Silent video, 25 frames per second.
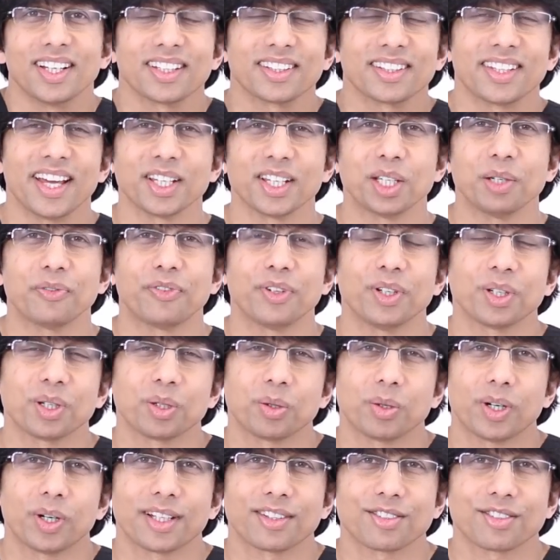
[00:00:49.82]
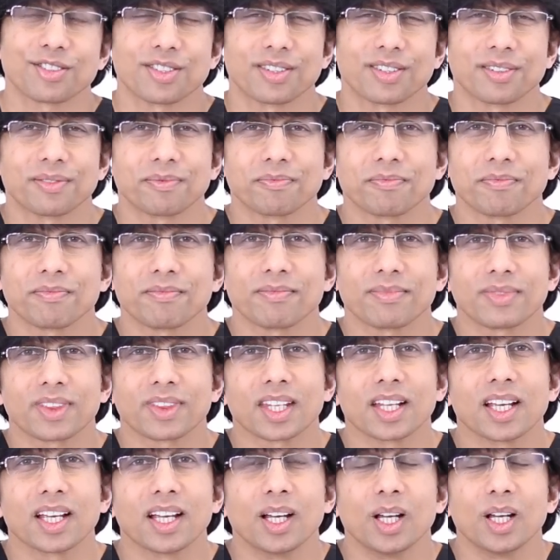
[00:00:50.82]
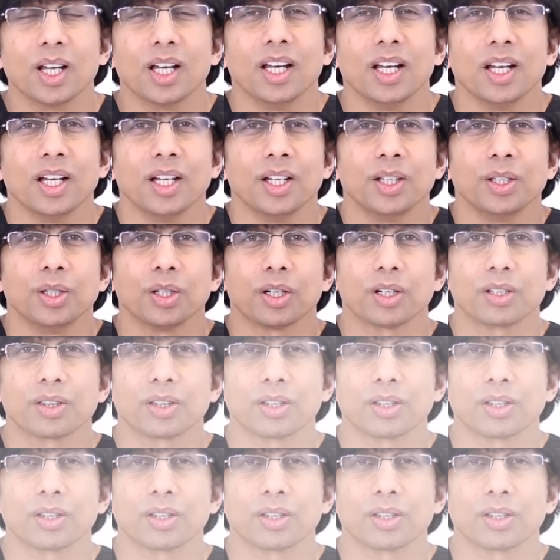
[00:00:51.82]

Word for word: Thank you for your question you're